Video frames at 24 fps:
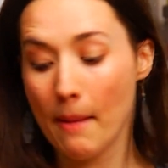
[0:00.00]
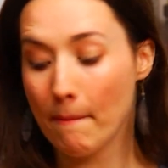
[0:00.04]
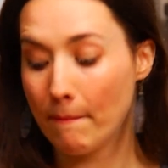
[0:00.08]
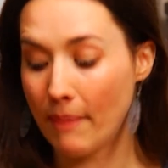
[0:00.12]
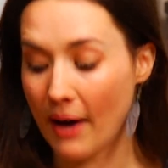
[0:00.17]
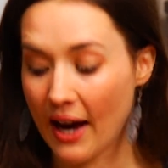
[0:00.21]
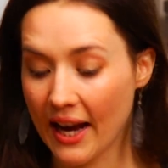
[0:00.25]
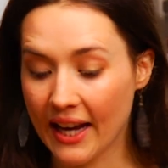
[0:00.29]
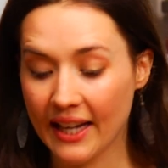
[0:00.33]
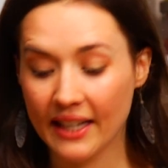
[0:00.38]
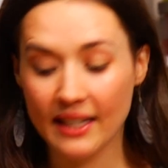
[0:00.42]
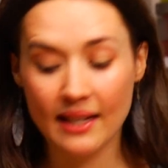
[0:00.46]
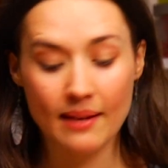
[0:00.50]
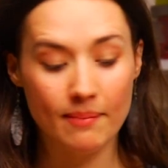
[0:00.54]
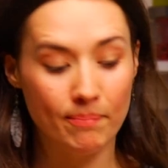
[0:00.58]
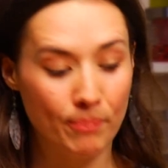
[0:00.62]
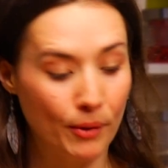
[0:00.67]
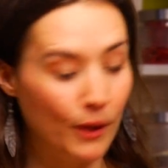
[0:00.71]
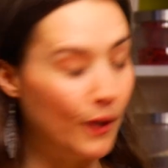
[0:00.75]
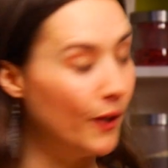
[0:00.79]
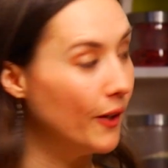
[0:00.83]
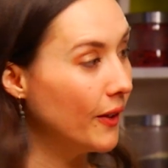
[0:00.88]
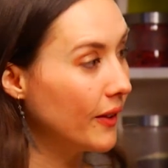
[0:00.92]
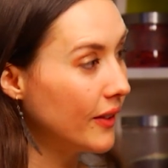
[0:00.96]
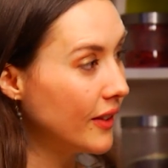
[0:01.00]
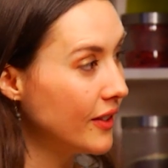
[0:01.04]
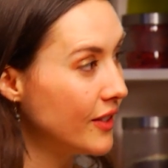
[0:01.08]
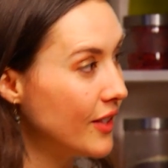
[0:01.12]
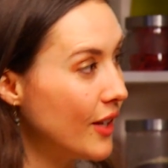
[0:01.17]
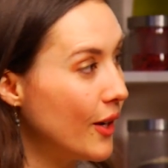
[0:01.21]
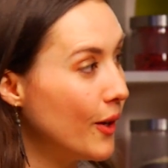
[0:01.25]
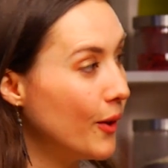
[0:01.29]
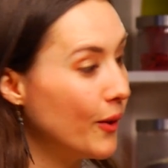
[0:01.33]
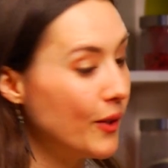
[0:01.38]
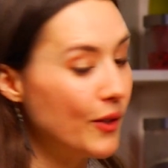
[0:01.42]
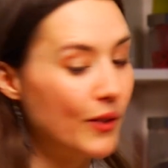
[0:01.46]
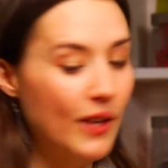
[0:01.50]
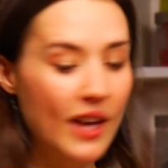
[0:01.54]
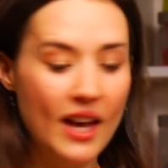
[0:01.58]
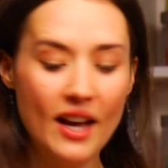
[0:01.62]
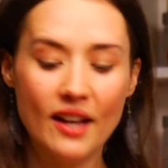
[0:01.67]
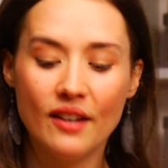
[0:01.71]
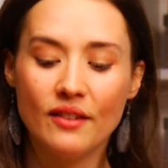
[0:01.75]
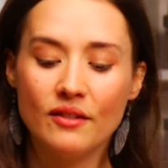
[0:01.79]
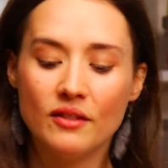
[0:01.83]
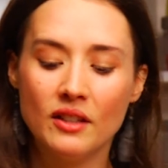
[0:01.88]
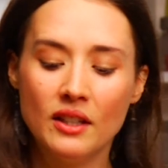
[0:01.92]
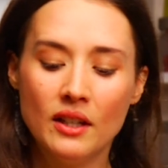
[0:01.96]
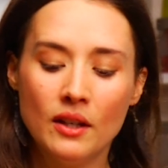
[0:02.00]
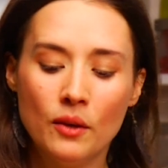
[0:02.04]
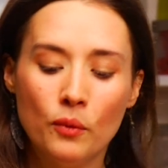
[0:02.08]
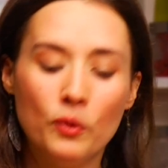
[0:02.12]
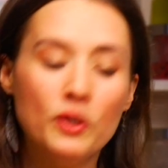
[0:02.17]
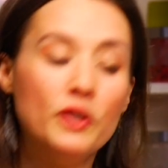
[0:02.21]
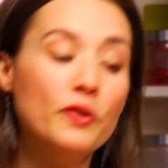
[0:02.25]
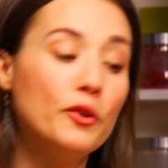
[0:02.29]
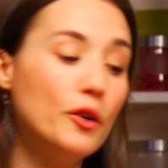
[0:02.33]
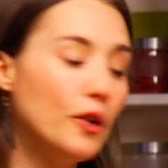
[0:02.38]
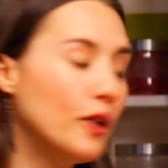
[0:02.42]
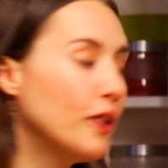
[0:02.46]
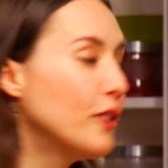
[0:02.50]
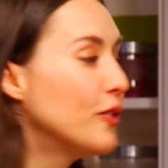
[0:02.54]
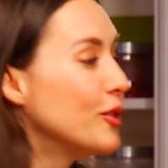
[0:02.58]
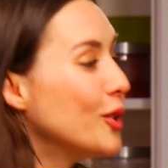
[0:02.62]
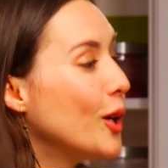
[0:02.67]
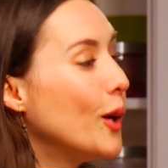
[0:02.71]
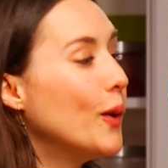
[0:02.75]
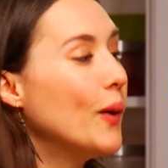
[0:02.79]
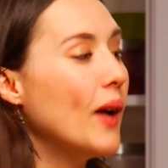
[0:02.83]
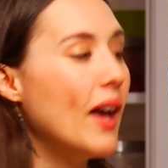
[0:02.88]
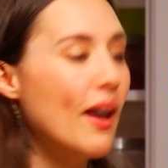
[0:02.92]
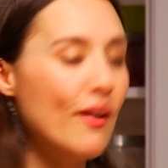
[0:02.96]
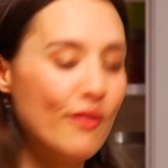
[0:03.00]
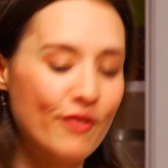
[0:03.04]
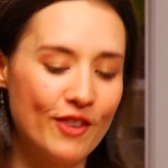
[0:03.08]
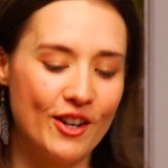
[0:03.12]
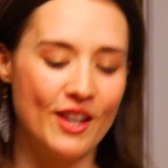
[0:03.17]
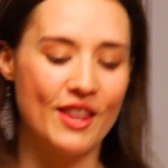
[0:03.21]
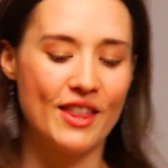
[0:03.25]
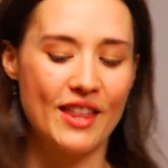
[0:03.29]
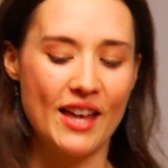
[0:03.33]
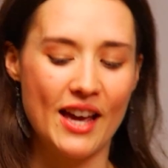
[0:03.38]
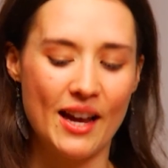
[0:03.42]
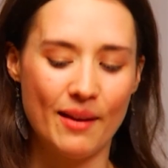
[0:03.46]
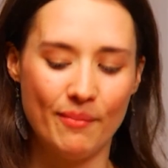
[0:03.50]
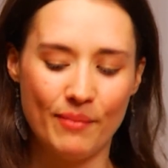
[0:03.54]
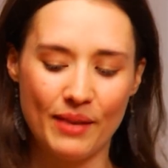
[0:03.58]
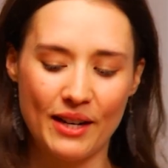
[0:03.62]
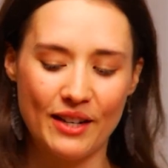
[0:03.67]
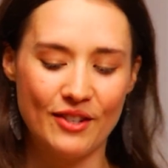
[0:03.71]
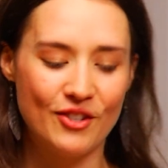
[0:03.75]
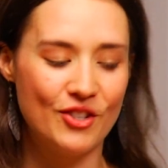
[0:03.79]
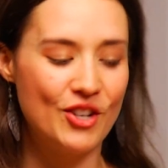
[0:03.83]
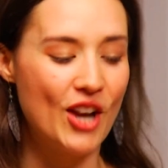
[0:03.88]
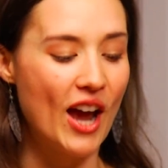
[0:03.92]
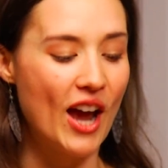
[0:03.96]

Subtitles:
Buying in bulk. So you can't. Well, you could grow everything, but it's